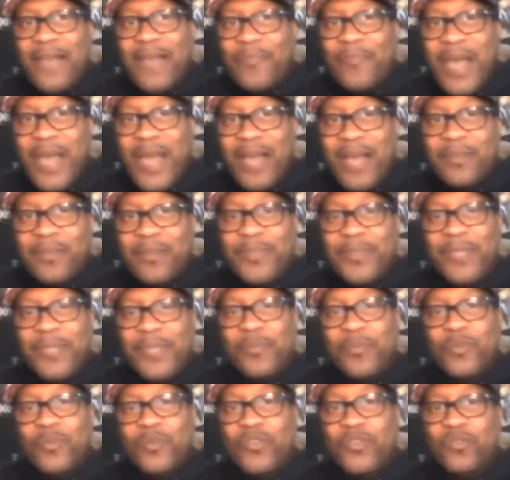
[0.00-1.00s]
Matter
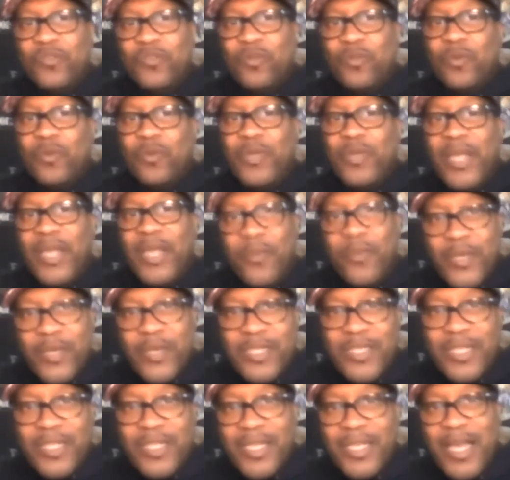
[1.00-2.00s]
people was doing when they
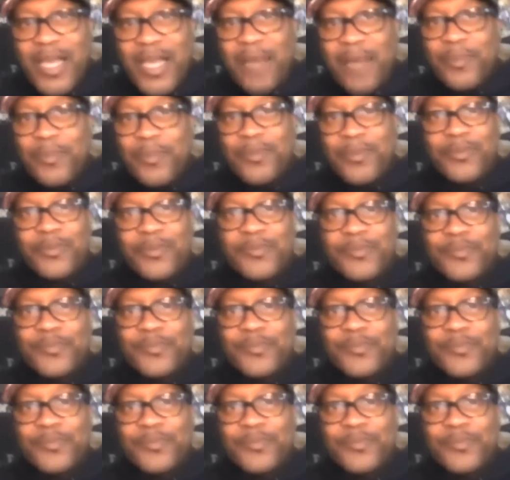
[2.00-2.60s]
went to the Capitol.